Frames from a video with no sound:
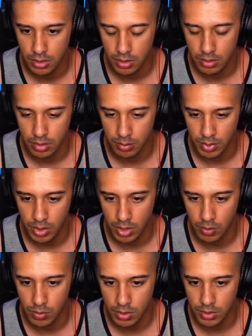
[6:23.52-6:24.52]
and put
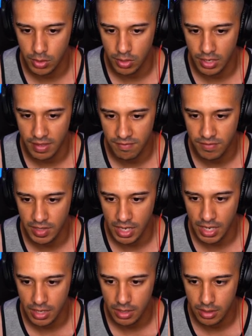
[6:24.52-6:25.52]
R1 on a
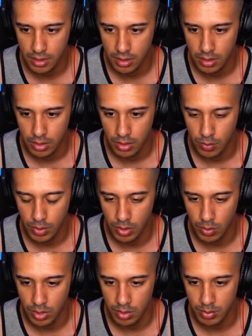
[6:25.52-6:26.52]
flat. We're
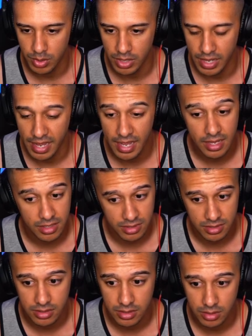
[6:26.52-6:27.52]
going to put
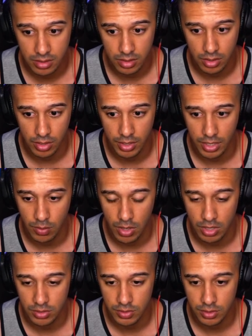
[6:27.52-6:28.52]
X on a
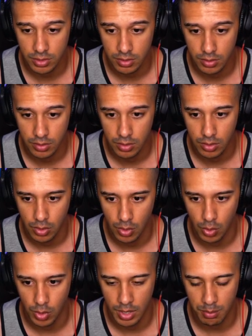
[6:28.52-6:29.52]
crosser
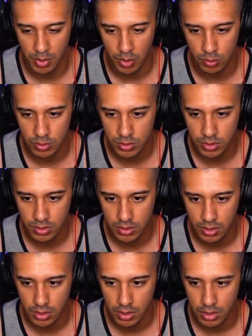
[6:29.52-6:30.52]
or a post.
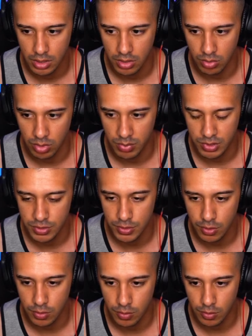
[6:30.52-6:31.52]
Then we're going to put
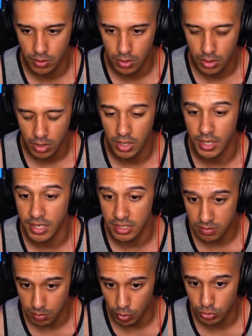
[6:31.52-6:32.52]
circle on a
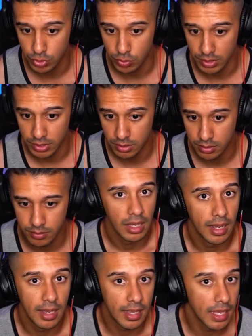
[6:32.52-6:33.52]
smoke screen.
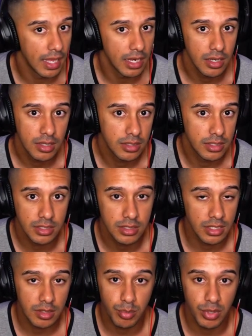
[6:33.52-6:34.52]
Again, just
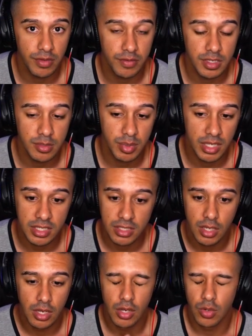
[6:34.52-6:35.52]
like the previous plays,
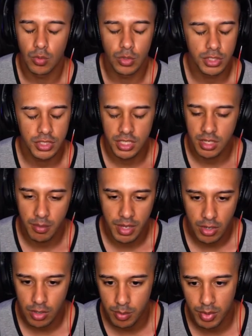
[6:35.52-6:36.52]
we're just going to make
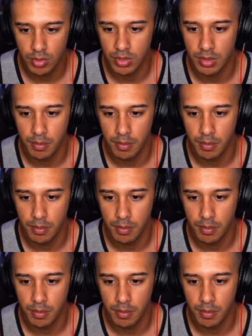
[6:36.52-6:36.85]
our opponent